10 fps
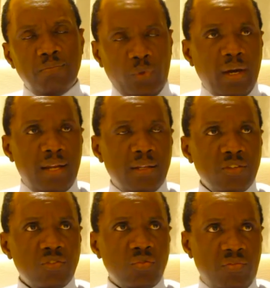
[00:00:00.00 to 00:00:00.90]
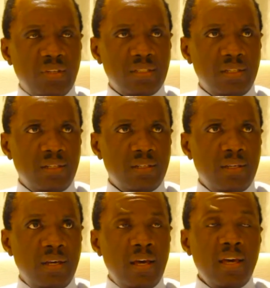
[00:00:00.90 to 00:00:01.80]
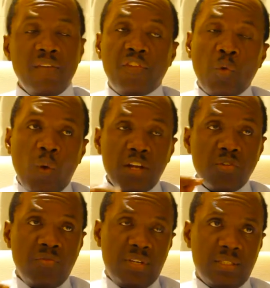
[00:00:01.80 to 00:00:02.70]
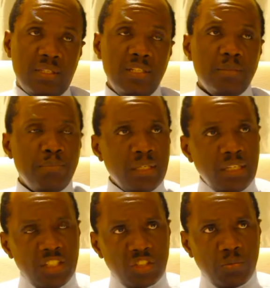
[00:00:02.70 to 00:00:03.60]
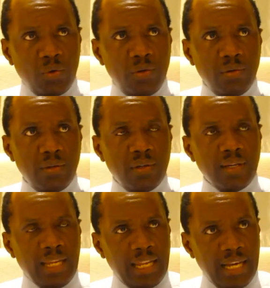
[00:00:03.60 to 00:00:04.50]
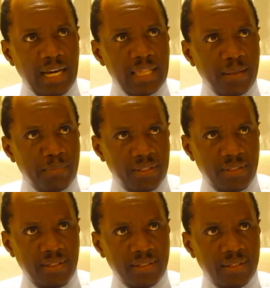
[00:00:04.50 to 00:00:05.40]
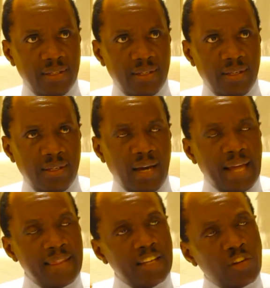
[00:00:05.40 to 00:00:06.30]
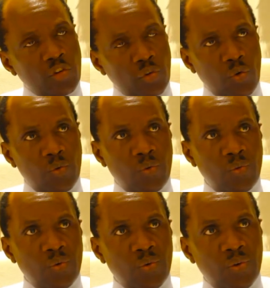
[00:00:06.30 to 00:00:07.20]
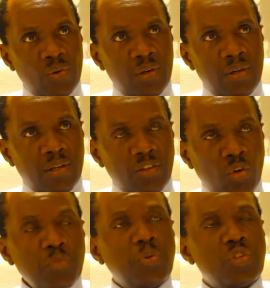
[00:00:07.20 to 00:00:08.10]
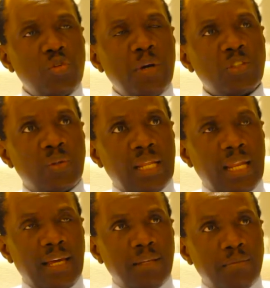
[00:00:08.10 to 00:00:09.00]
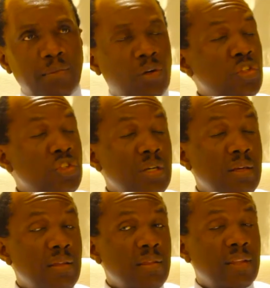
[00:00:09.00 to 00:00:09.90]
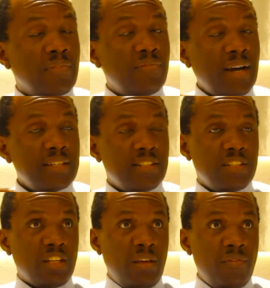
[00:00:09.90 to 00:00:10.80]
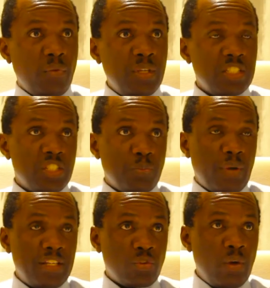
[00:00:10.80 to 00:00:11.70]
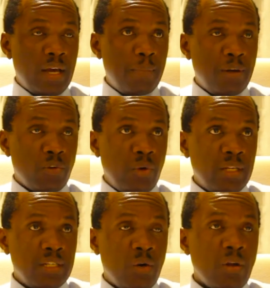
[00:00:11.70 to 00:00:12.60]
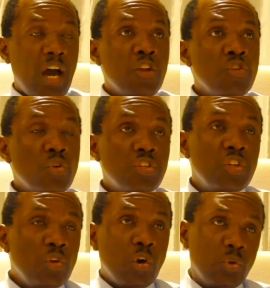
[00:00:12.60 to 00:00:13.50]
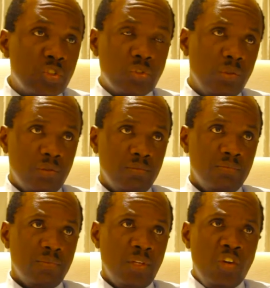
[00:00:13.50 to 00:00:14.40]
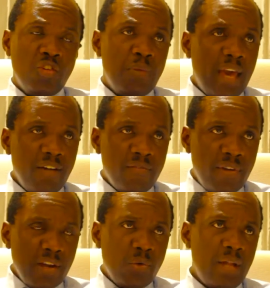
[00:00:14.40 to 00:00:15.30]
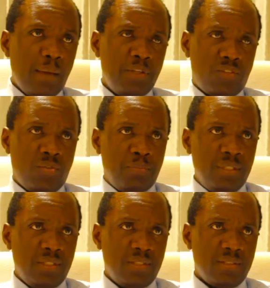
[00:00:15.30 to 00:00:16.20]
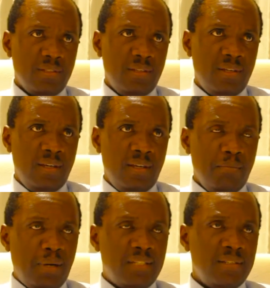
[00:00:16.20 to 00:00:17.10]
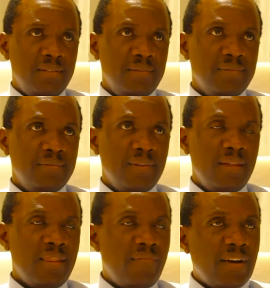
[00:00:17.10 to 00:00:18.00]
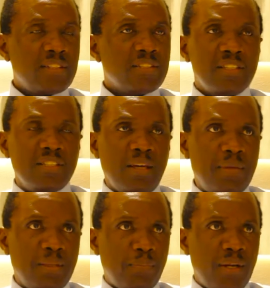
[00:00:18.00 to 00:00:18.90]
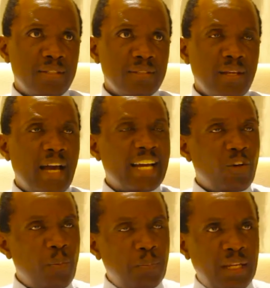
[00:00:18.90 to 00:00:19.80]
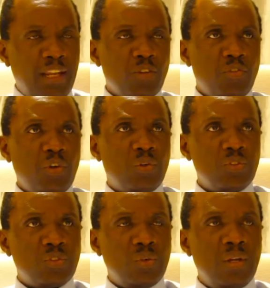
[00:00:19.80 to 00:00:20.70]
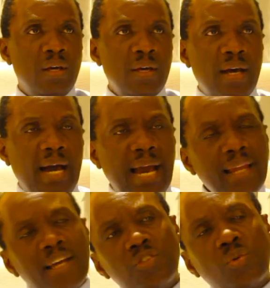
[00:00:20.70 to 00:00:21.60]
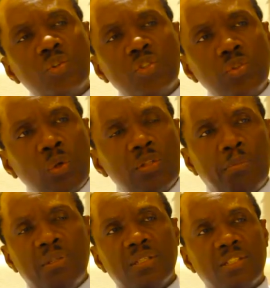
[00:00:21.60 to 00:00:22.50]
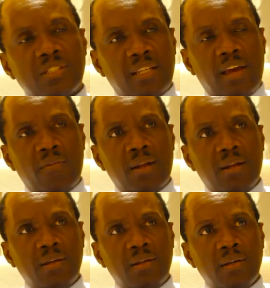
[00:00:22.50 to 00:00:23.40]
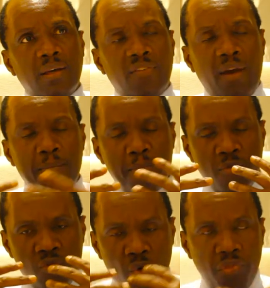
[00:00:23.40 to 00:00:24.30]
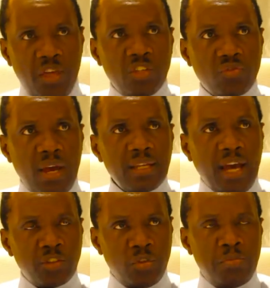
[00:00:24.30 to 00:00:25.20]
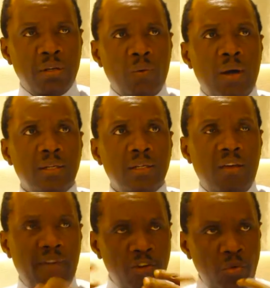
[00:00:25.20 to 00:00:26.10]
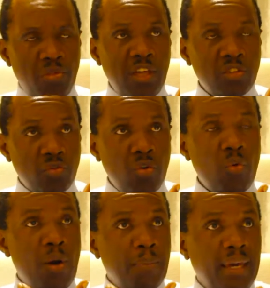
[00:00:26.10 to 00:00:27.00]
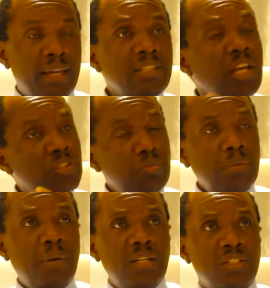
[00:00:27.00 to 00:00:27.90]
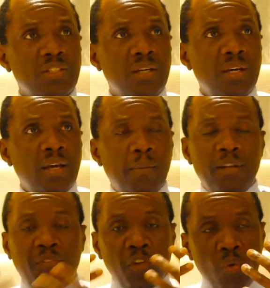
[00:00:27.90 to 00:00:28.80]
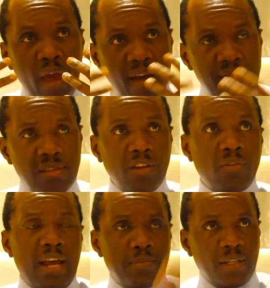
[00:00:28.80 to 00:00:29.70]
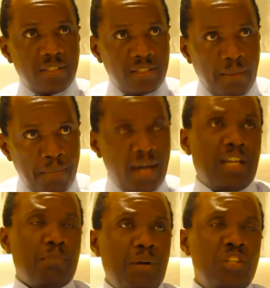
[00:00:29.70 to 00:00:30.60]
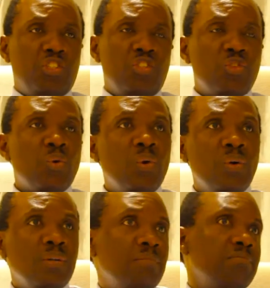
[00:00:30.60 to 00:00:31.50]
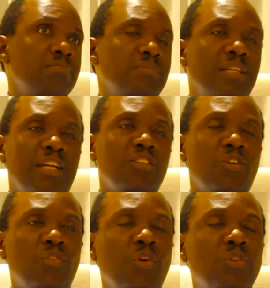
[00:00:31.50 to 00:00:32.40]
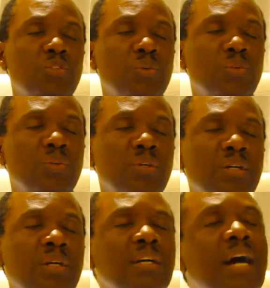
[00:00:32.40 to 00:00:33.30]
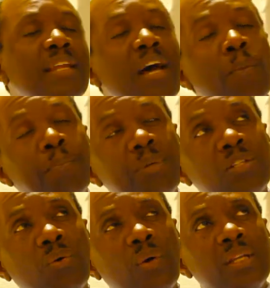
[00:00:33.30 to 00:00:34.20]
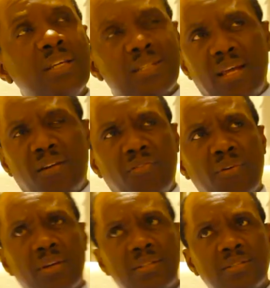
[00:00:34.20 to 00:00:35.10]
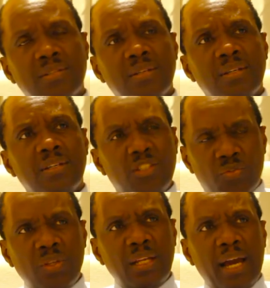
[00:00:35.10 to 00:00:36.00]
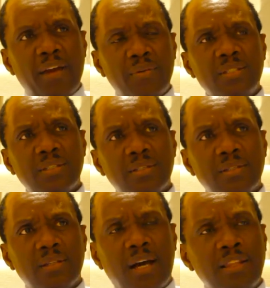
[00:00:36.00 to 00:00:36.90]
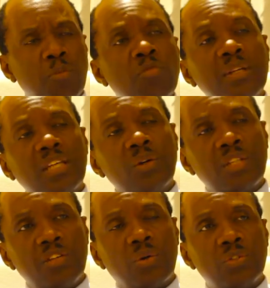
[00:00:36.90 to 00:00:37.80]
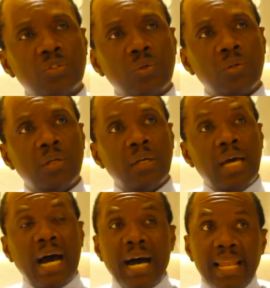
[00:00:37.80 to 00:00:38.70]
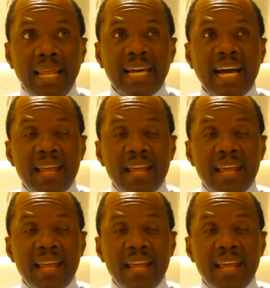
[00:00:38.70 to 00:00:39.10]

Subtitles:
Ugandans to invest in it. If you want to invest in it, begin small, learn the business, and then grow. Don't put too much on the line because the factors that influence its price going up and going down are not in your control. You may have very good habits for business, but the factors that determine the price are completely out of your control. I like to control the businesses that I run. If I do things right, I should be rewarded. If I do things wrong or I'm careless, I should be punished. But if you do everything right, but the market punishes you, then that's out of your control. Now, Bitcoin is like Forex. It's really high risk, and the movements are outside your control. Unlike